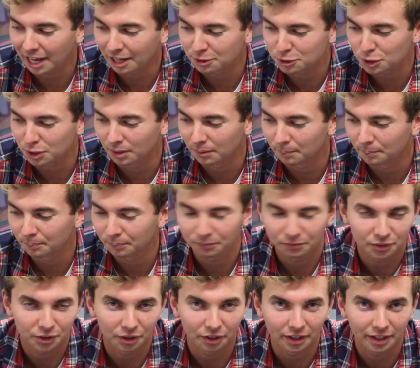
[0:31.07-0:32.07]
answer them
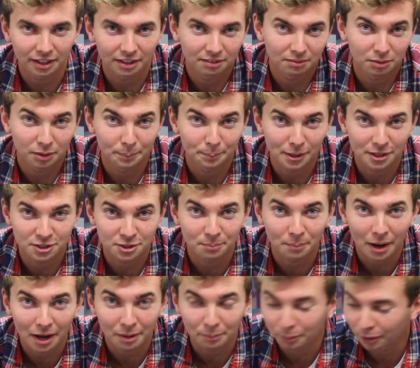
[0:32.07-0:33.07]
to like the best of
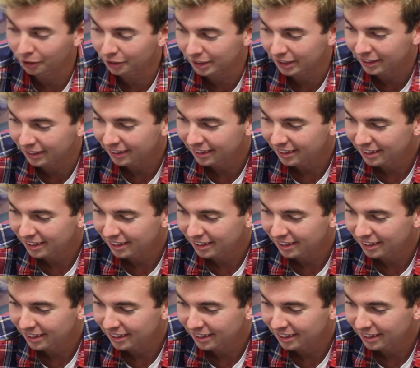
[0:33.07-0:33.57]
my ability.